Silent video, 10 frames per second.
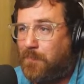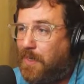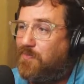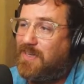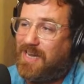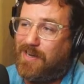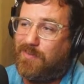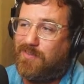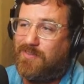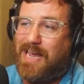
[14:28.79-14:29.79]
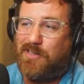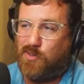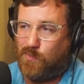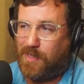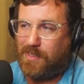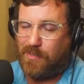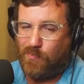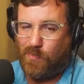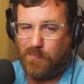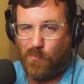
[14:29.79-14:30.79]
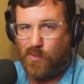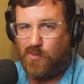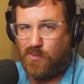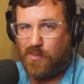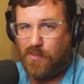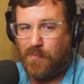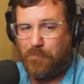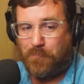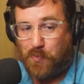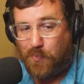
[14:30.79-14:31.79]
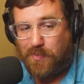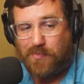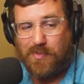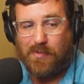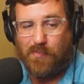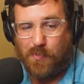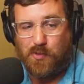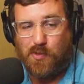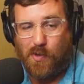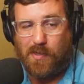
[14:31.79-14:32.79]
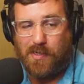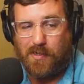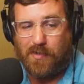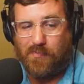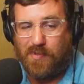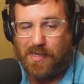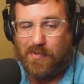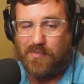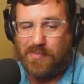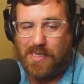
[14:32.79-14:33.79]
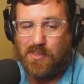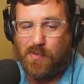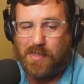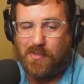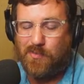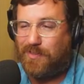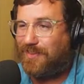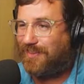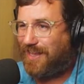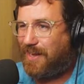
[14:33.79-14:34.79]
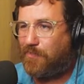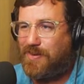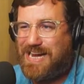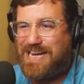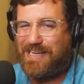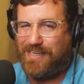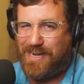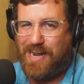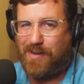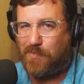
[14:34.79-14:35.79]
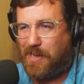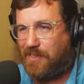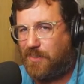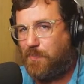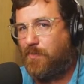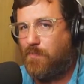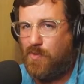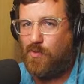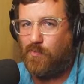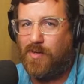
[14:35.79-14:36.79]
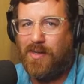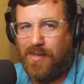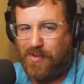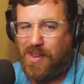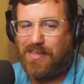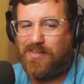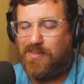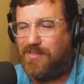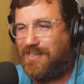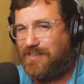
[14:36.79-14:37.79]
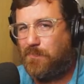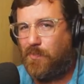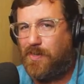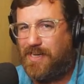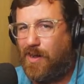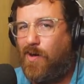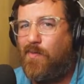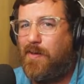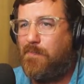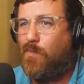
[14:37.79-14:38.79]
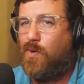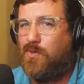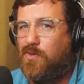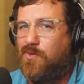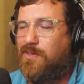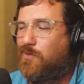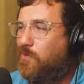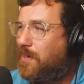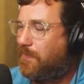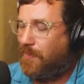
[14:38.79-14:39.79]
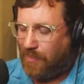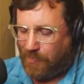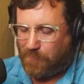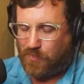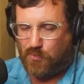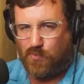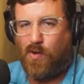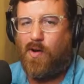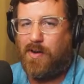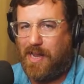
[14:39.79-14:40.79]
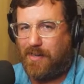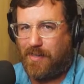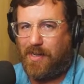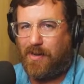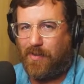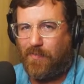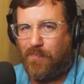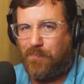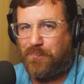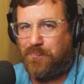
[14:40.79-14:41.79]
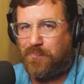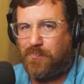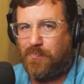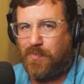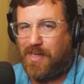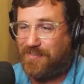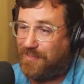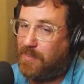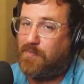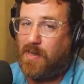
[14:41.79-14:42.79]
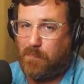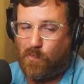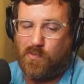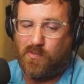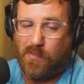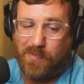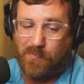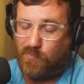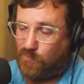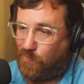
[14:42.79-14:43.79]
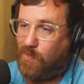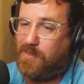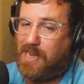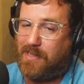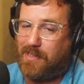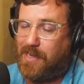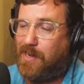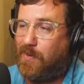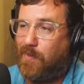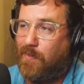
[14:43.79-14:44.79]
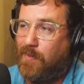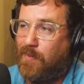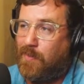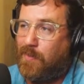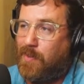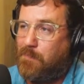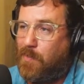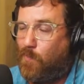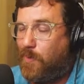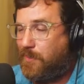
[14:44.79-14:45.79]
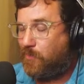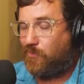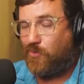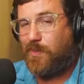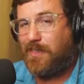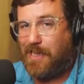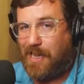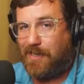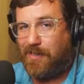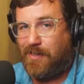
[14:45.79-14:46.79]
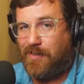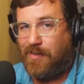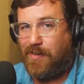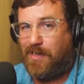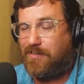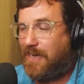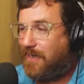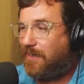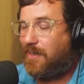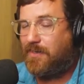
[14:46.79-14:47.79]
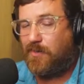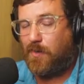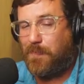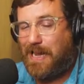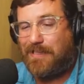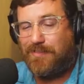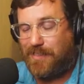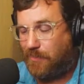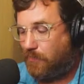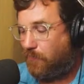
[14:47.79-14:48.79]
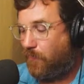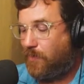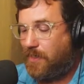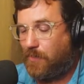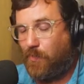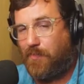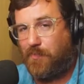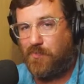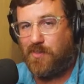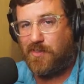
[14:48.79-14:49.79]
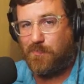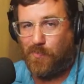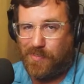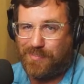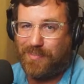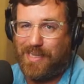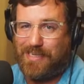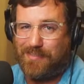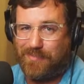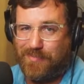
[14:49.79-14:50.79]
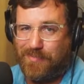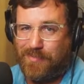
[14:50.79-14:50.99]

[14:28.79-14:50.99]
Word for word: If the air is saturated with moisture, you can see from the chart here, if the air is saturated, there's a lot of heat in the air that has to be removed, not just sensible heat. All that moisture is going to try to be drawn out of the air. A significant portion is going to be drawn out of the air. But when you're doing that, it's taking a lot of your capacity and diverting it away from sensible into latent.